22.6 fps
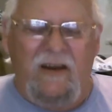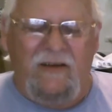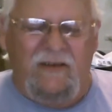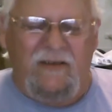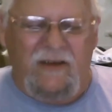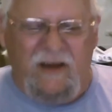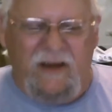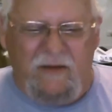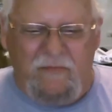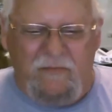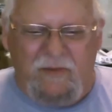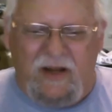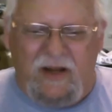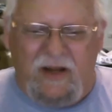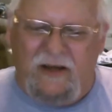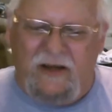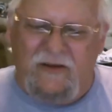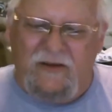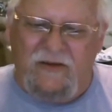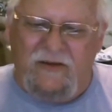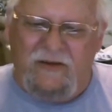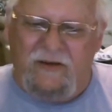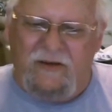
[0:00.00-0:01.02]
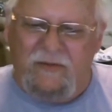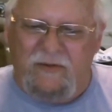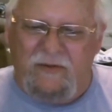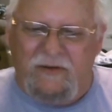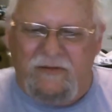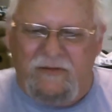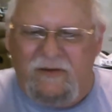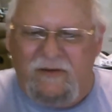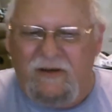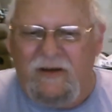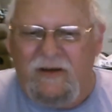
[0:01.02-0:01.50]
I said, bloody stupid.
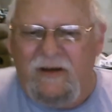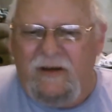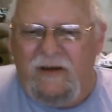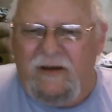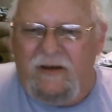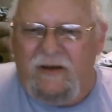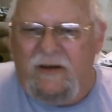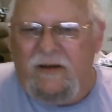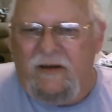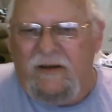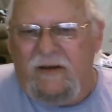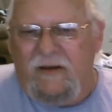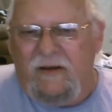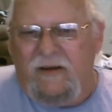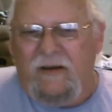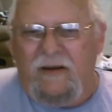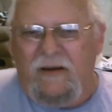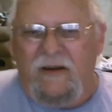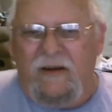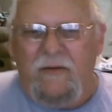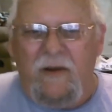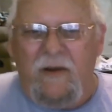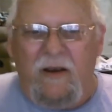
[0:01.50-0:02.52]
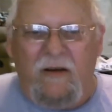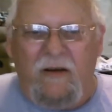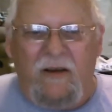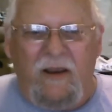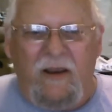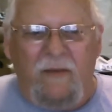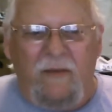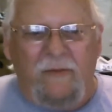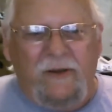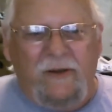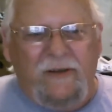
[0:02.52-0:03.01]
Then I'll
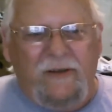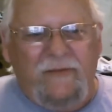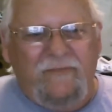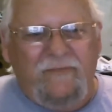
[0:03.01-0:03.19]
come in.